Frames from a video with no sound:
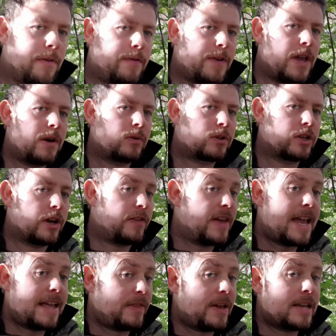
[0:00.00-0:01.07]
for future,
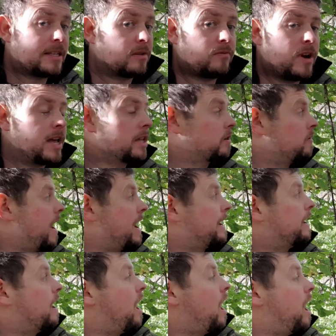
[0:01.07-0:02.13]
these are really great.
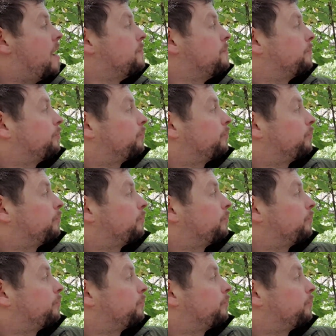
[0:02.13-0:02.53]
Come